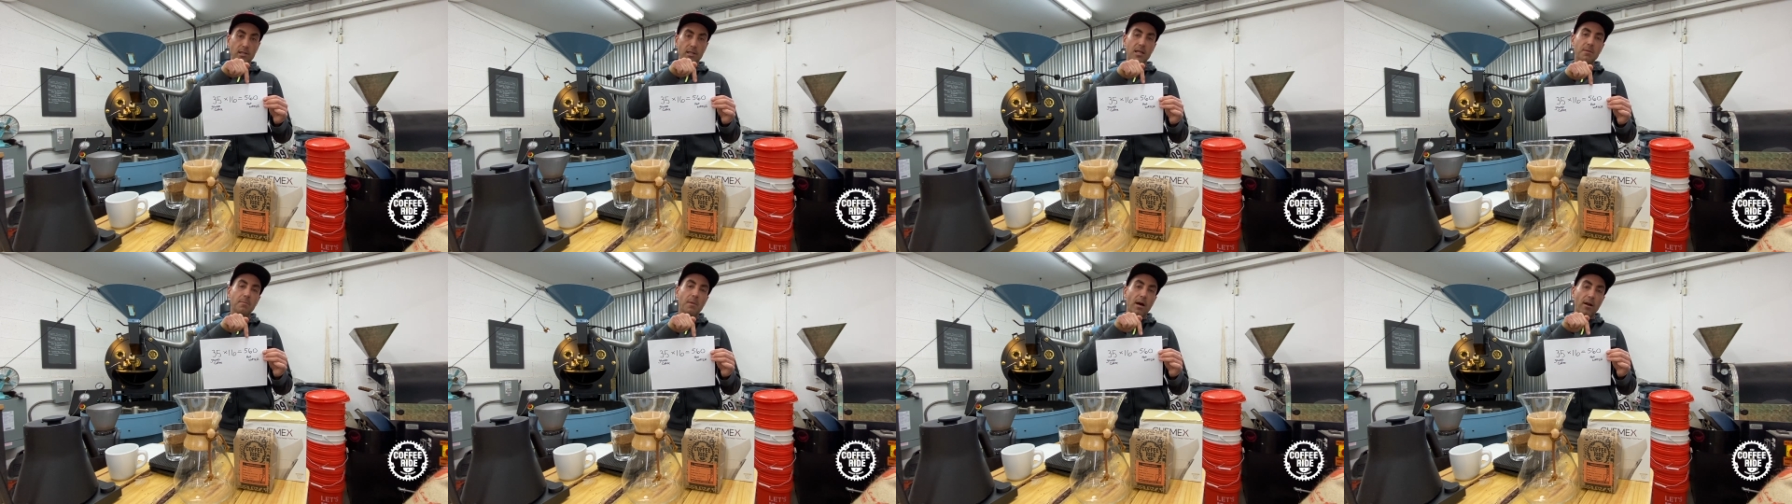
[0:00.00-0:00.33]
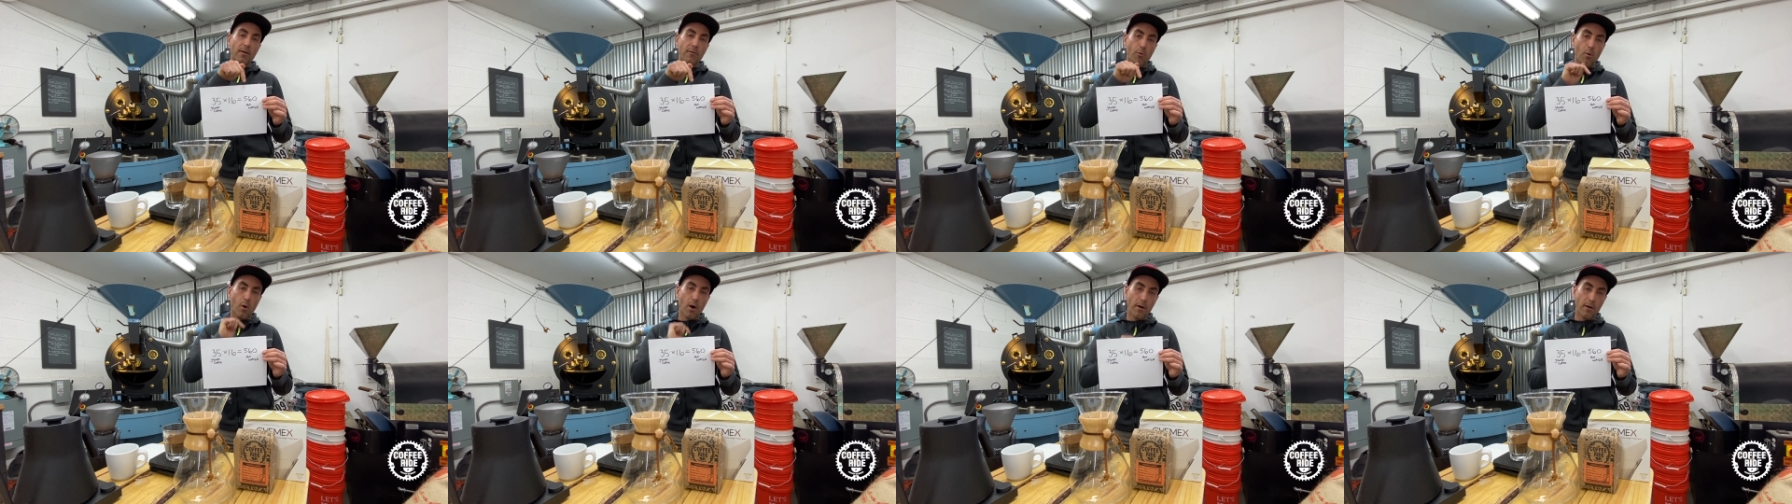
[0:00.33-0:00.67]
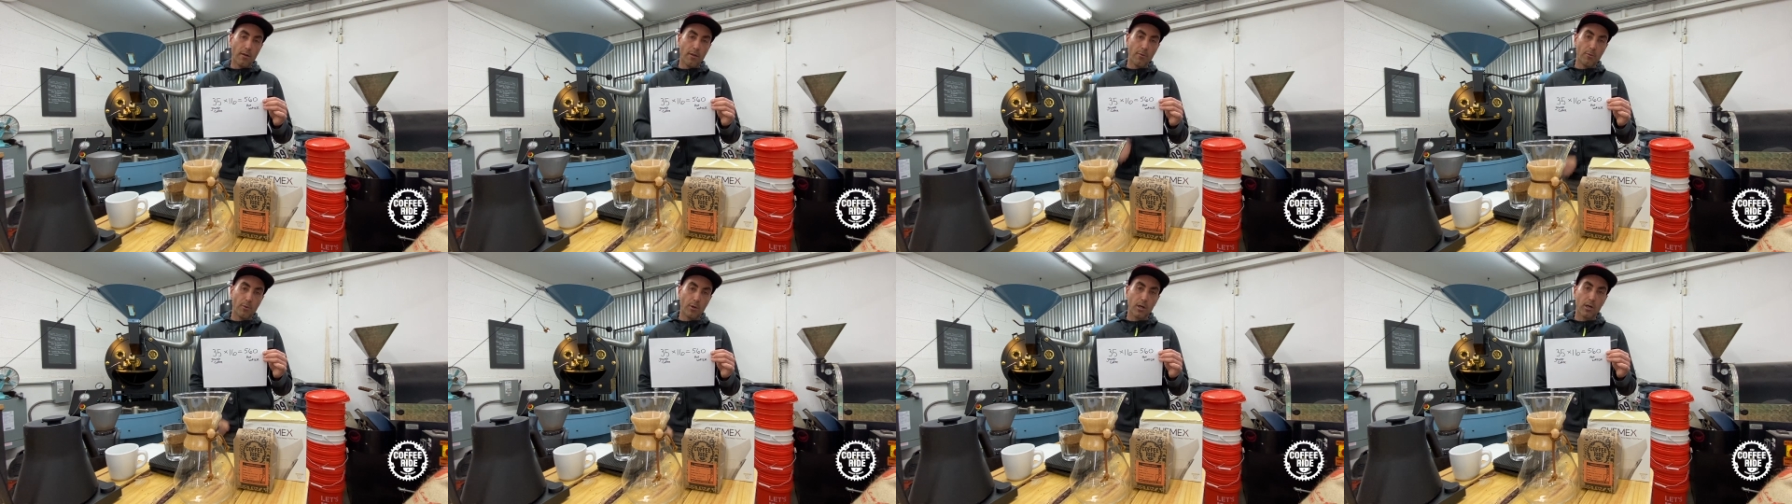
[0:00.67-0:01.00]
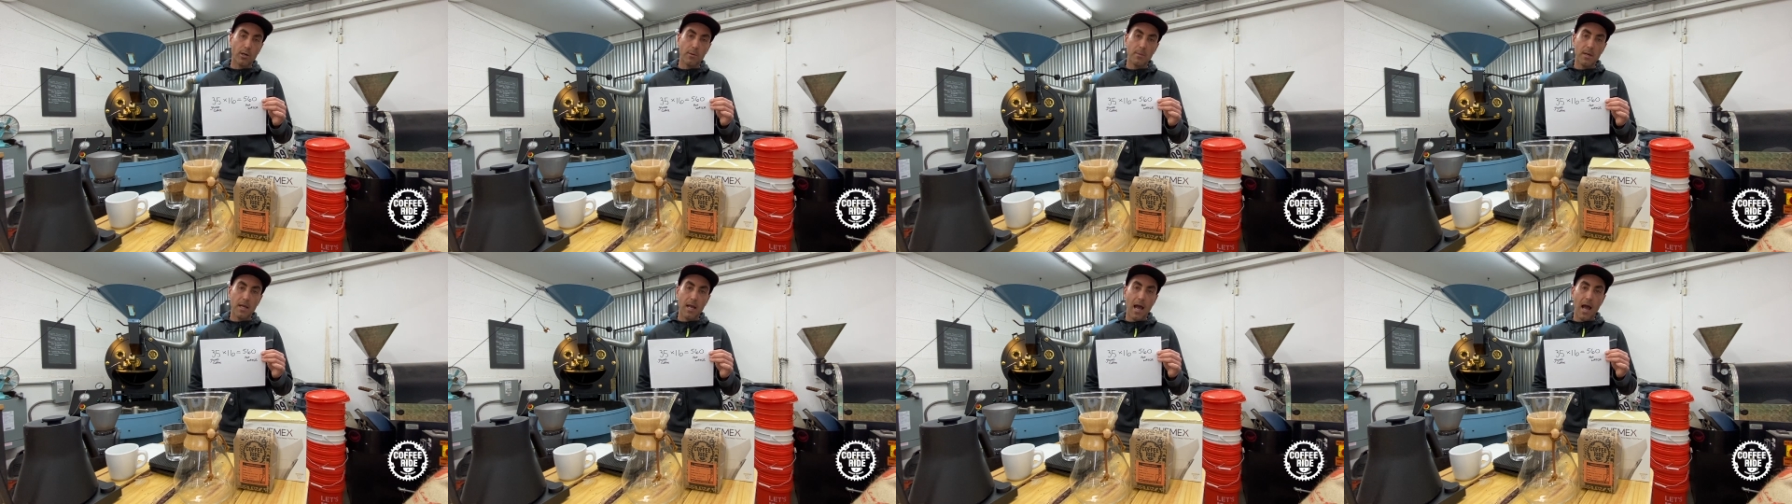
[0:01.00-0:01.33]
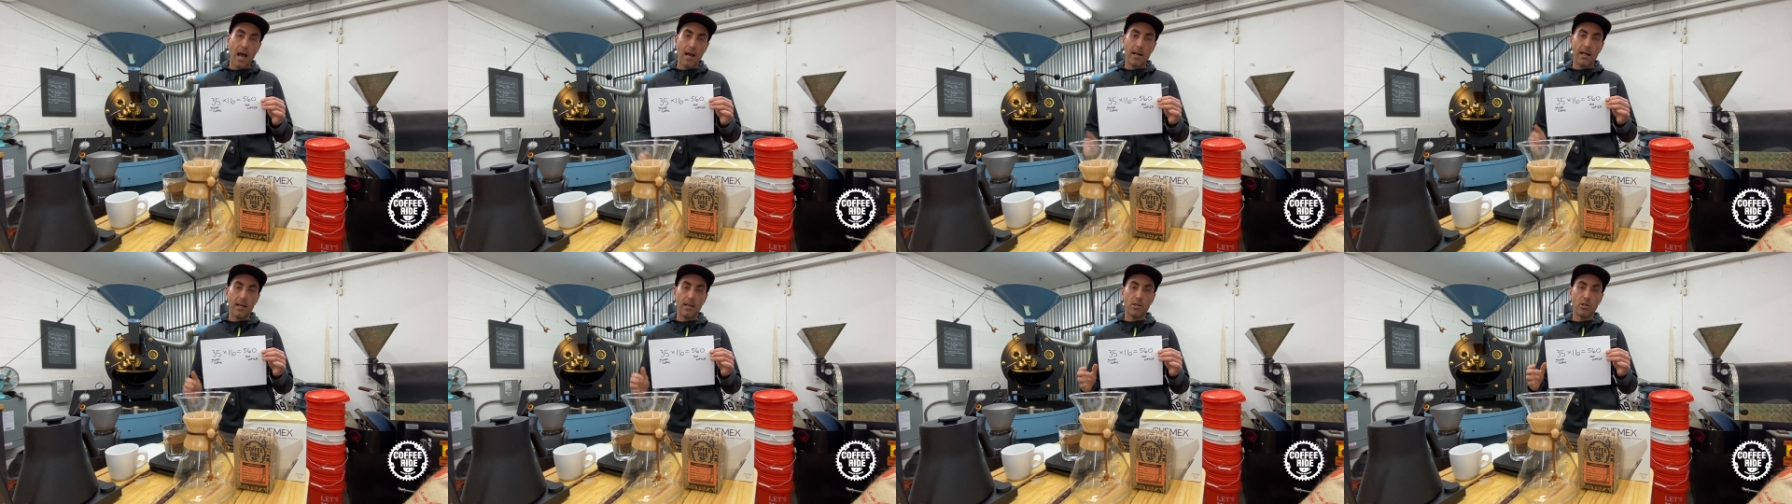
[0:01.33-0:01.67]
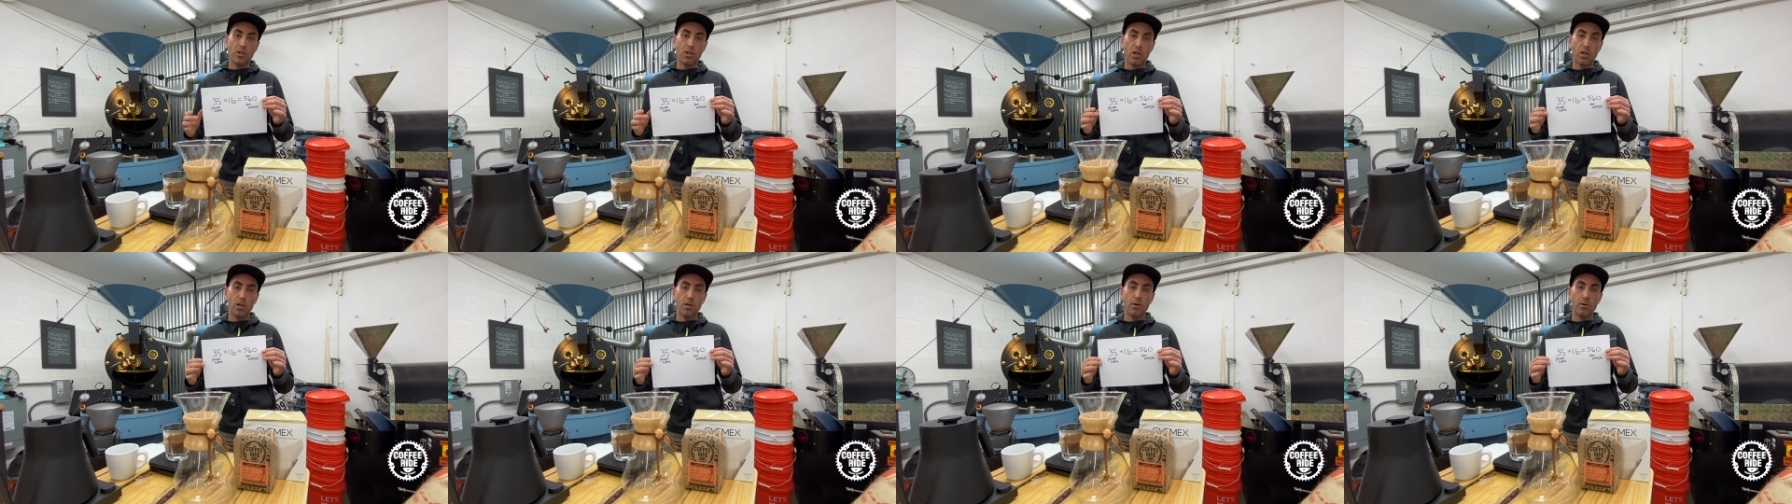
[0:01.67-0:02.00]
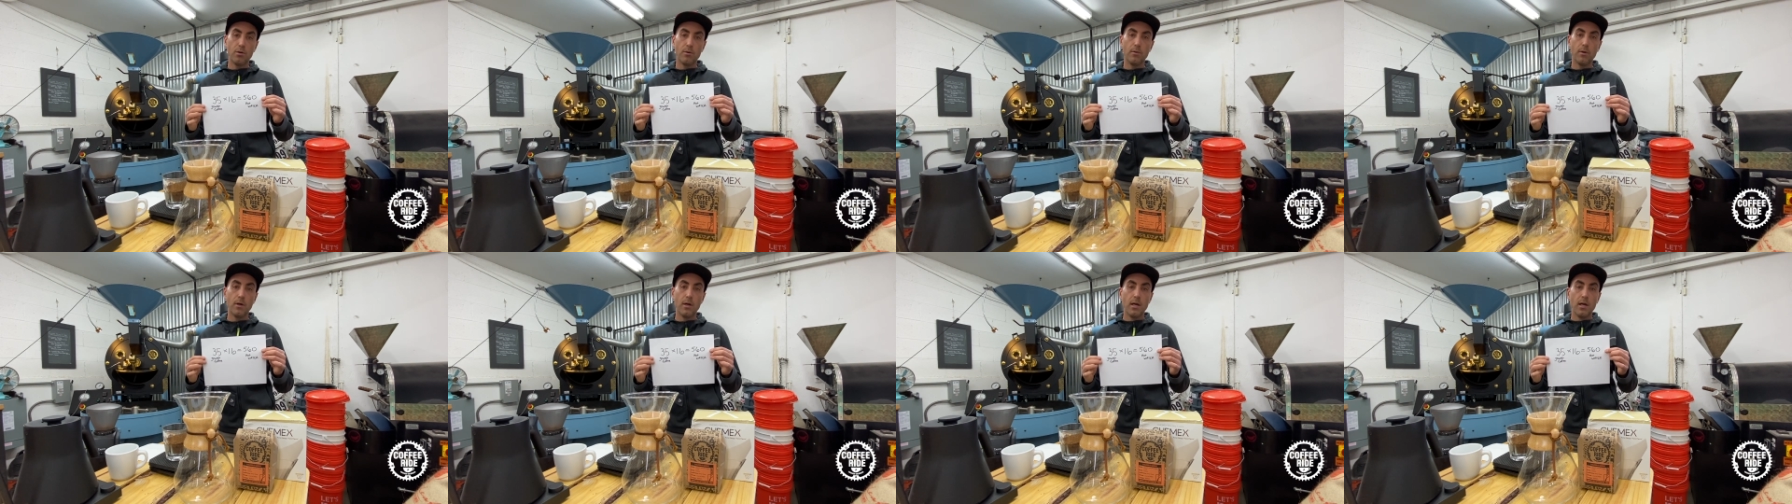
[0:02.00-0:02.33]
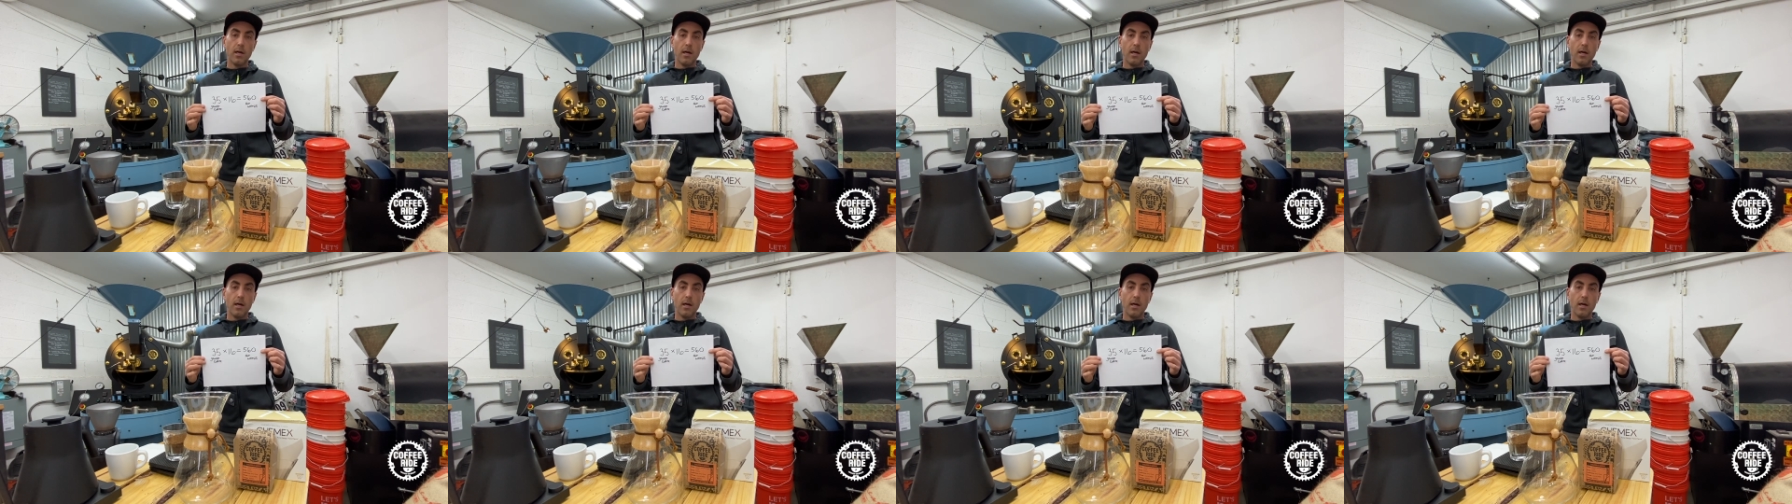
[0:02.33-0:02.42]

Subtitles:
the amount of water that we're going to be adding to